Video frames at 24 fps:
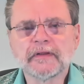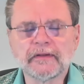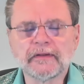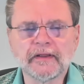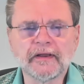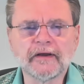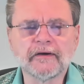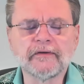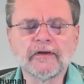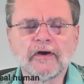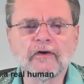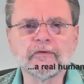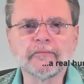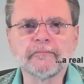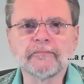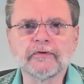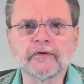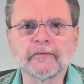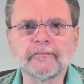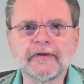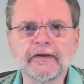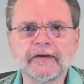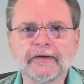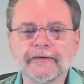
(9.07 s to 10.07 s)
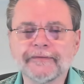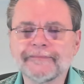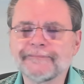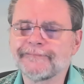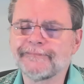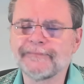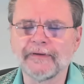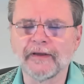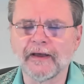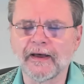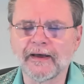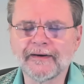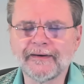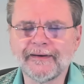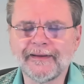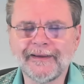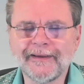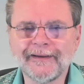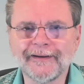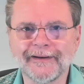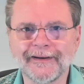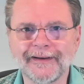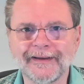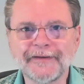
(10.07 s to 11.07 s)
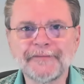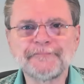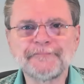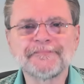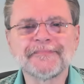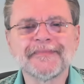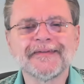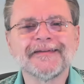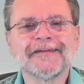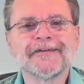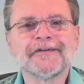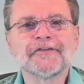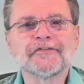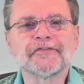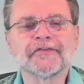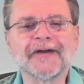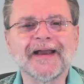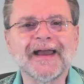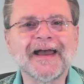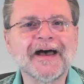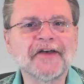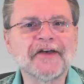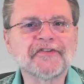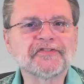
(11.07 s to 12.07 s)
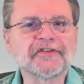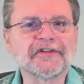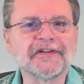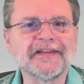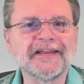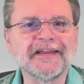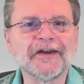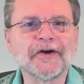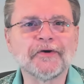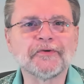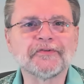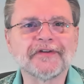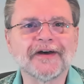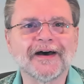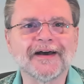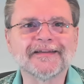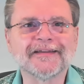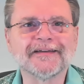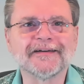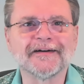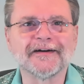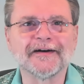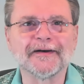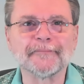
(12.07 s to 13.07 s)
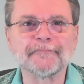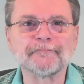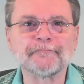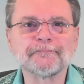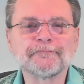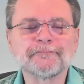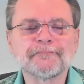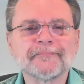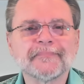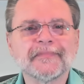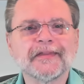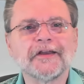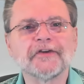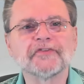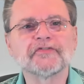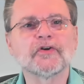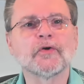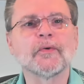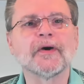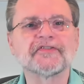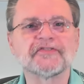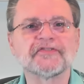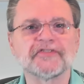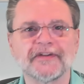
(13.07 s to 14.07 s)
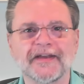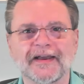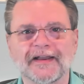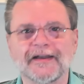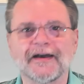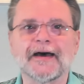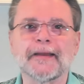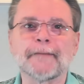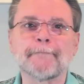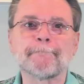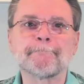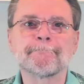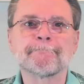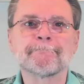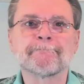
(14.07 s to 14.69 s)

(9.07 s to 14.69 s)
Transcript: Leo Notenboom here, not an AI, for AskLeo.com. Here's a question I got.